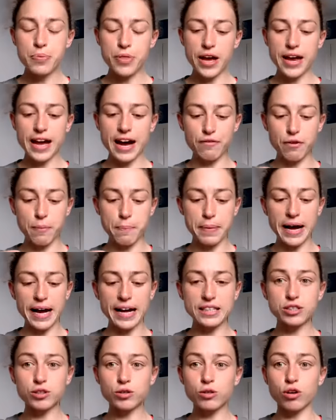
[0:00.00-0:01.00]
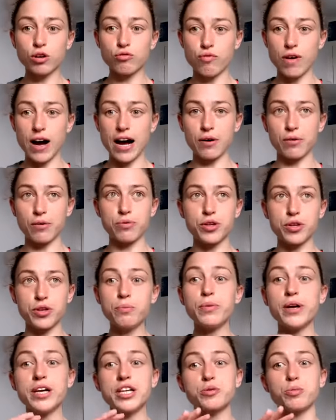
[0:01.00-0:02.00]
They have a pedal around
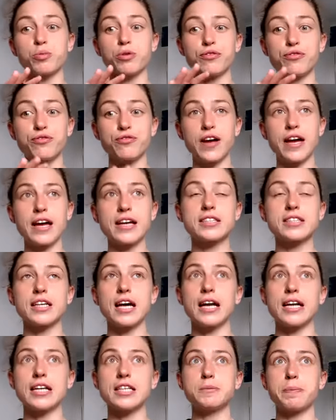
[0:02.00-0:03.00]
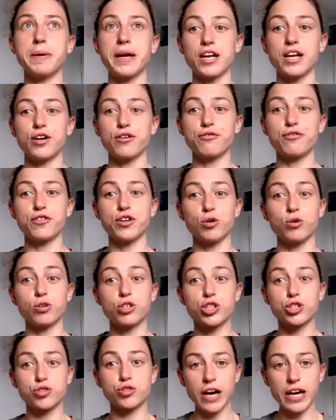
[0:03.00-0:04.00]
them which would fit and is big enough for your
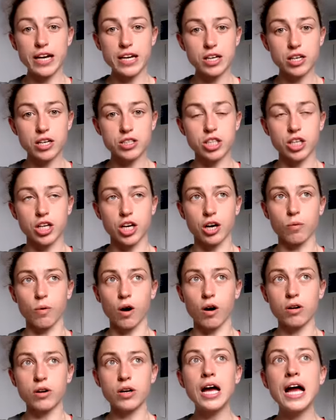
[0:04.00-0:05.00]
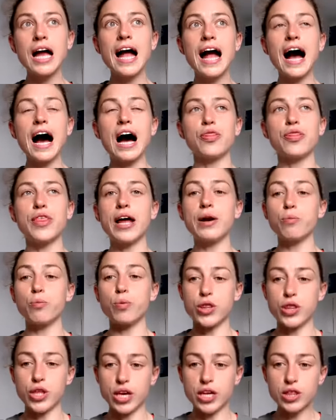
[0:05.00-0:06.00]
trainer to go on, and then
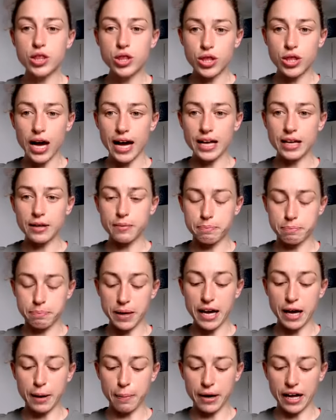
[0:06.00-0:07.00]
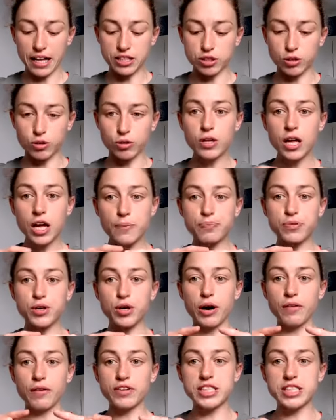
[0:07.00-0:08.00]
within that big pedal you have